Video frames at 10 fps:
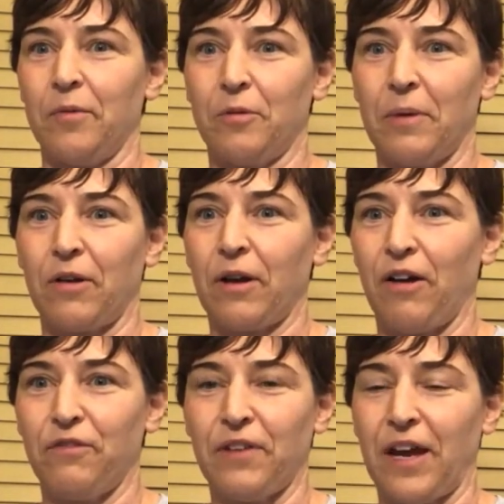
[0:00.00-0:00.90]
No matter
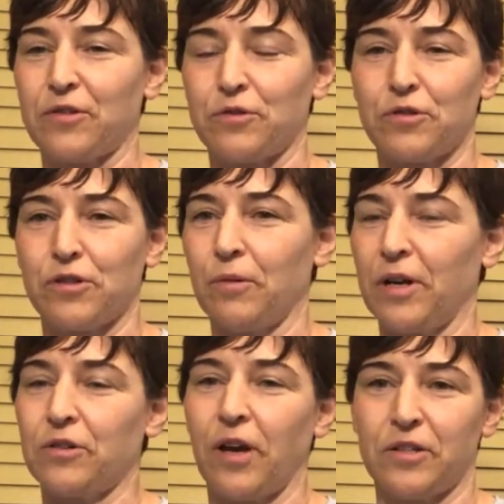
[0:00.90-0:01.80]
how fast or slow
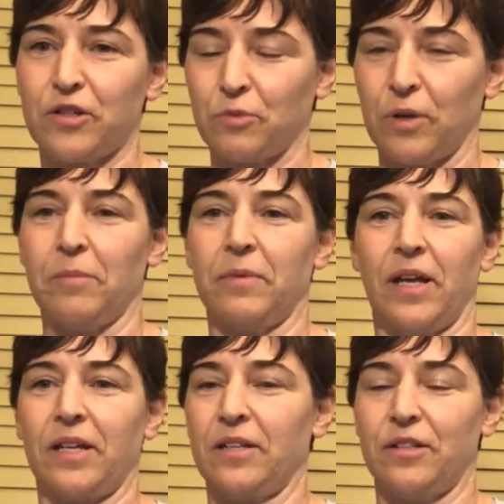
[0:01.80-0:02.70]
I try to swim, and
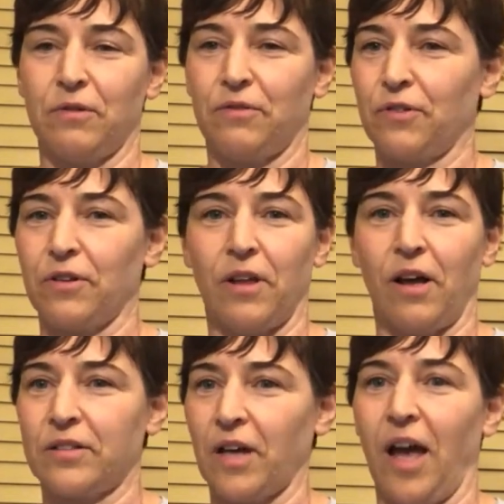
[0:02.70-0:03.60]
I can do it for a
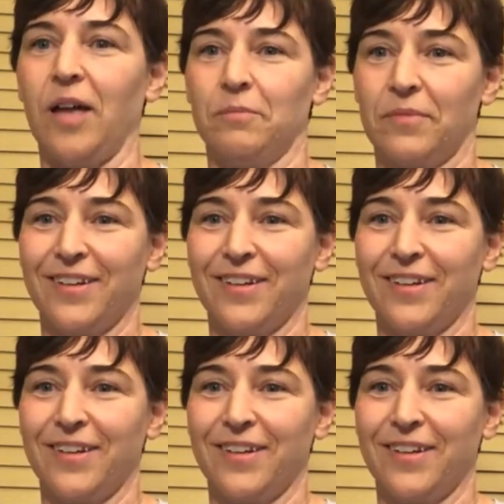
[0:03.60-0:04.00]
long time.